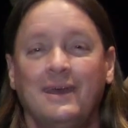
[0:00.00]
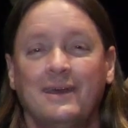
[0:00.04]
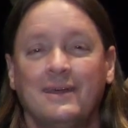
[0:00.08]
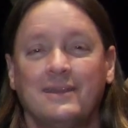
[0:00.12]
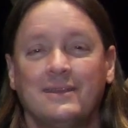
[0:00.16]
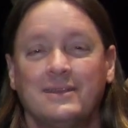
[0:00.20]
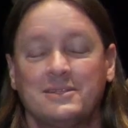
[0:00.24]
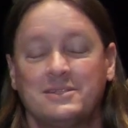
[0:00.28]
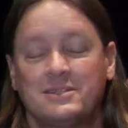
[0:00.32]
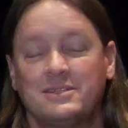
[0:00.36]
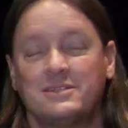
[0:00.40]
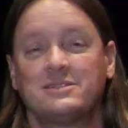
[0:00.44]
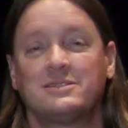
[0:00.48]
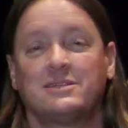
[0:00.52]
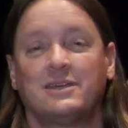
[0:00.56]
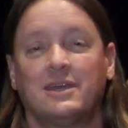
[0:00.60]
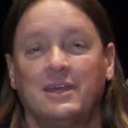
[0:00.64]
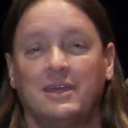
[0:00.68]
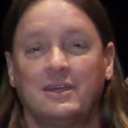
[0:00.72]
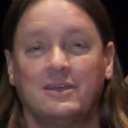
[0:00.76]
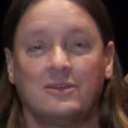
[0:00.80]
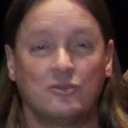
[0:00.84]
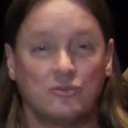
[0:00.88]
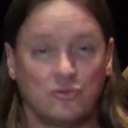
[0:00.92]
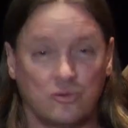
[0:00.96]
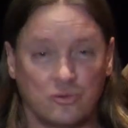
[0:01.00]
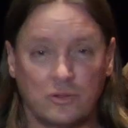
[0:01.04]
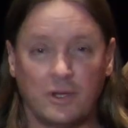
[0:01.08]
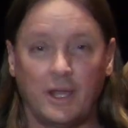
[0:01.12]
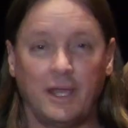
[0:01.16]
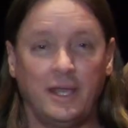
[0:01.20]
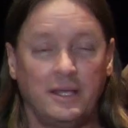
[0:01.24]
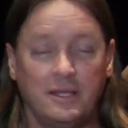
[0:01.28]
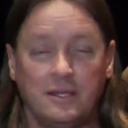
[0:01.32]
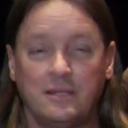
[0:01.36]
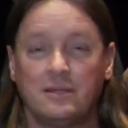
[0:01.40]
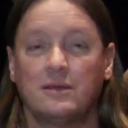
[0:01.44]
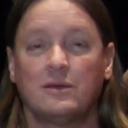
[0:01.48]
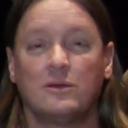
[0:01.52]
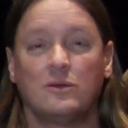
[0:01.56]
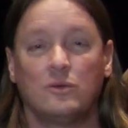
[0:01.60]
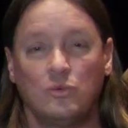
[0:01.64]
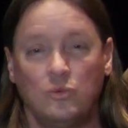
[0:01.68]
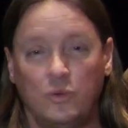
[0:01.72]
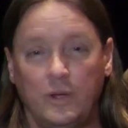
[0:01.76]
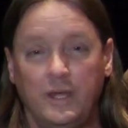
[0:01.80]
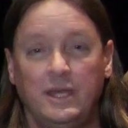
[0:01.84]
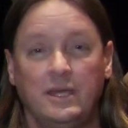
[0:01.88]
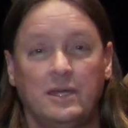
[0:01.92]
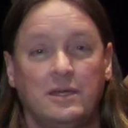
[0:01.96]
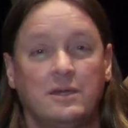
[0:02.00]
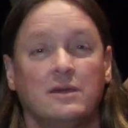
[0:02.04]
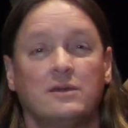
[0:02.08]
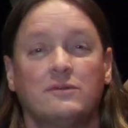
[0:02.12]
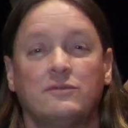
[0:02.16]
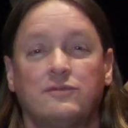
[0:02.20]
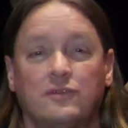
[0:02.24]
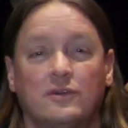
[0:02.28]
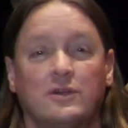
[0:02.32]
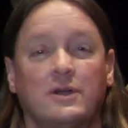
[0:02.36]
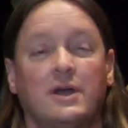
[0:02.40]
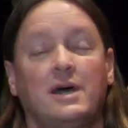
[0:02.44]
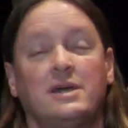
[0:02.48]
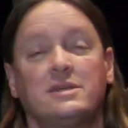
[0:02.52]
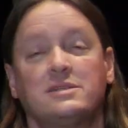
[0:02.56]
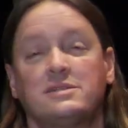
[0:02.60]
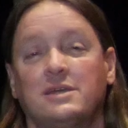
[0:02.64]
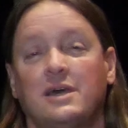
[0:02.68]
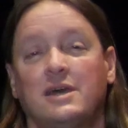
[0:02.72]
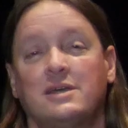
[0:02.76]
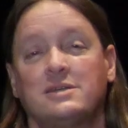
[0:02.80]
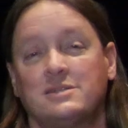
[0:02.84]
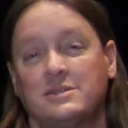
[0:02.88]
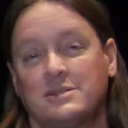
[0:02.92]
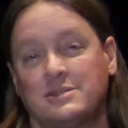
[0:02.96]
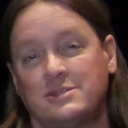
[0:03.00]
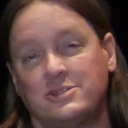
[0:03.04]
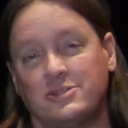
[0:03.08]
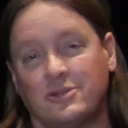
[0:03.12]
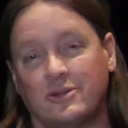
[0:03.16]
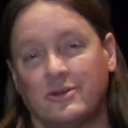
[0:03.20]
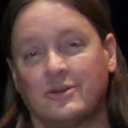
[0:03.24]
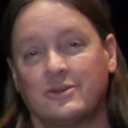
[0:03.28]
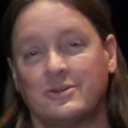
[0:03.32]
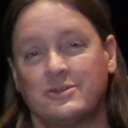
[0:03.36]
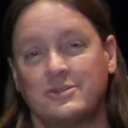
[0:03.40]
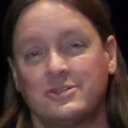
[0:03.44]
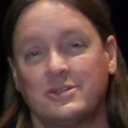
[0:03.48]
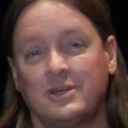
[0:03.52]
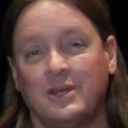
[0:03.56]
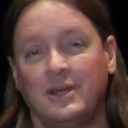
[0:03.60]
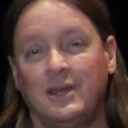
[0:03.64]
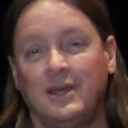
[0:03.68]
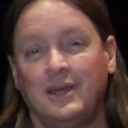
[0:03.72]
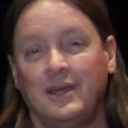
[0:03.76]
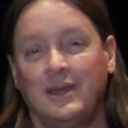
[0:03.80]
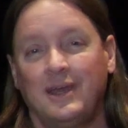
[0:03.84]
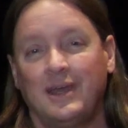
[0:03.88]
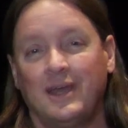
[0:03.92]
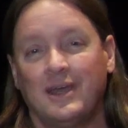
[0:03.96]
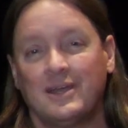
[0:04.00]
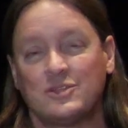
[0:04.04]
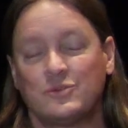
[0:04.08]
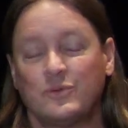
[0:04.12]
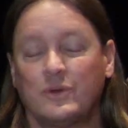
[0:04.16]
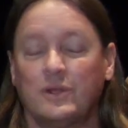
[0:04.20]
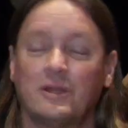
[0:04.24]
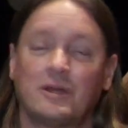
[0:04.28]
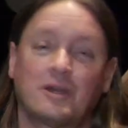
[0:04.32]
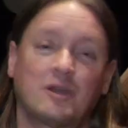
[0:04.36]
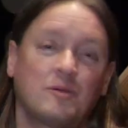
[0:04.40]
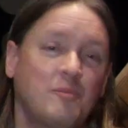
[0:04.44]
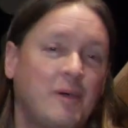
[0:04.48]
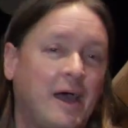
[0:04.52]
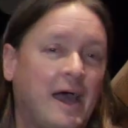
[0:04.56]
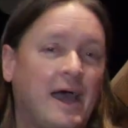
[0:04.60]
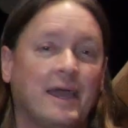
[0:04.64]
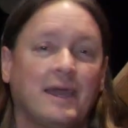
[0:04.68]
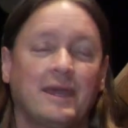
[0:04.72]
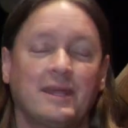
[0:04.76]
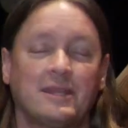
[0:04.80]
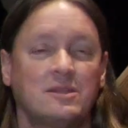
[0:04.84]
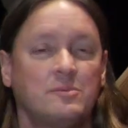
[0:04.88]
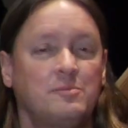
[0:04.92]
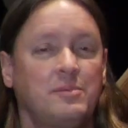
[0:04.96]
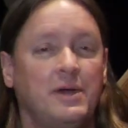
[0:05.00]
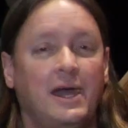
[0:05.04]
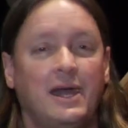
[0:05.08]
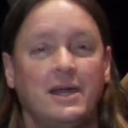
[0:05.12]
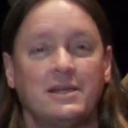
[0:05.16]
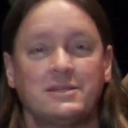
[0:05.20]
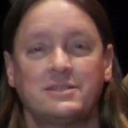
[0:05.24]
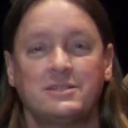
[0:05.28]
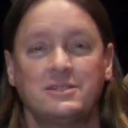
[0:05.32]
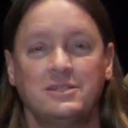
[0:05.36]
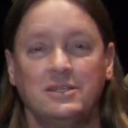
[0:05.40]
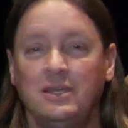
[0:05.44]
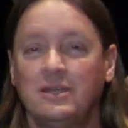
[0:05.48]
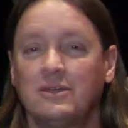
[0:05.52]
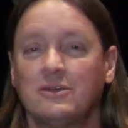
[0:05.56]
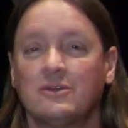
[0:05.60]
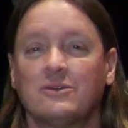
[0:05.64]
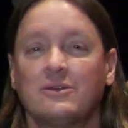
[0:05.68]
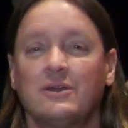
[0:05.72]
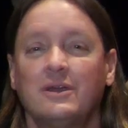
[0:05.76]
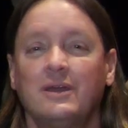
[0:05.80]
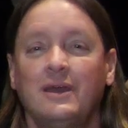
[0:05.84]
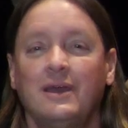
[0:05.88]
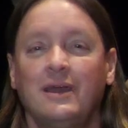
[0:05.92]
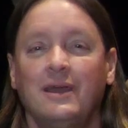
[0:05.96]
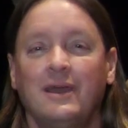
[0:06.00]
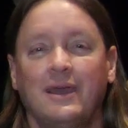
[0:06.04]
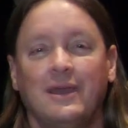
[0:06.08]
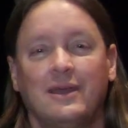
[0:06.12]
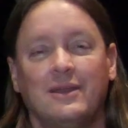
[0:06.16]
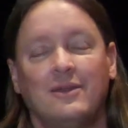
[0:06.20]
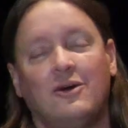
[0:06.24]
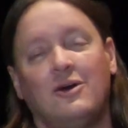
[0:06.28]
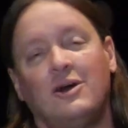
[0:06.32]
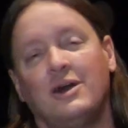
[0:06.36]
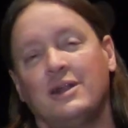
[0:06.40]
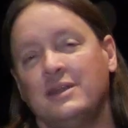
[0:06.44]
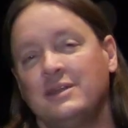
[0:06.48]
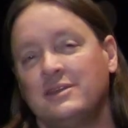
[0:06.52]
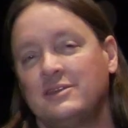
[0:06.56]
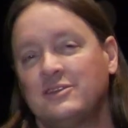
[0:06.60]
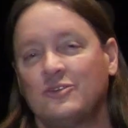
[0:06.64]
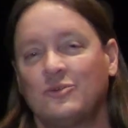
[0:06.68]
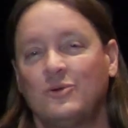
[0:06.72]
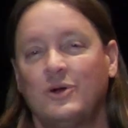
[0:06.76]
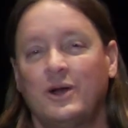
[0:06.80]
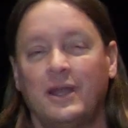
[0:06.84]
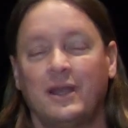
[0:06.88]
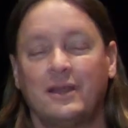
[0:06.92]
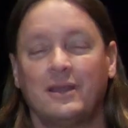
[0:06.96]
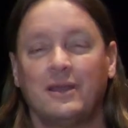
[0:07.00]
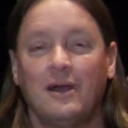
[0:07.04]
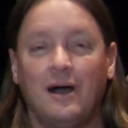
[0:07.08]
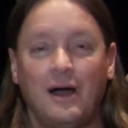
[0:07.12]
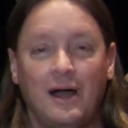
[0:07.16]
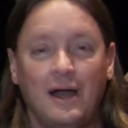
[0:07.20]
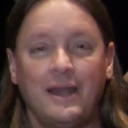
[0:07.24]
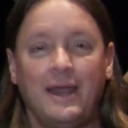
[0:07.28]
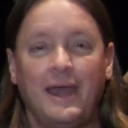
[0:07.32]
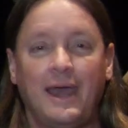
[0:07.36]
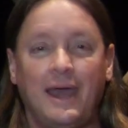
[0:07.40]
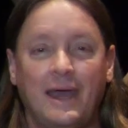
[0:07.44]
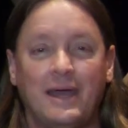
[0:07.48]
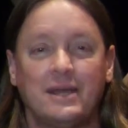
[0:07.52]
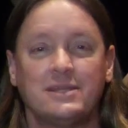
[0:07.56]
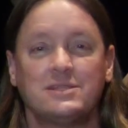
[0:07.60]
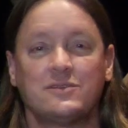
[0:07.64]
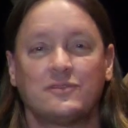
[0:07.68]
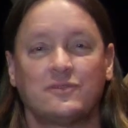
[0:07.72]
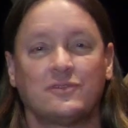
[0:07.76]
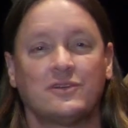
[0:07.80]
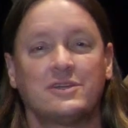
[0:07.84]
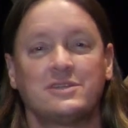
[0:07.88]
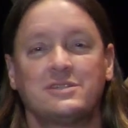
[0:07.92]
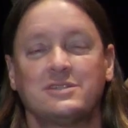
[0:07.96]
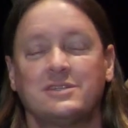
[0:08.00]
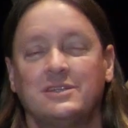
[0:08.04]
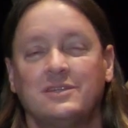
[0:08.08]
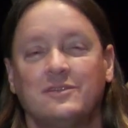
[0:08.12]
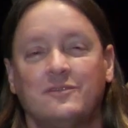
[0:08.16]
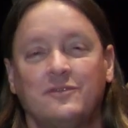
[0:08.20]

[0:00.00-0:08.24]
This is a great week for us as a church. As we look back at the past year and on into what God has for us in the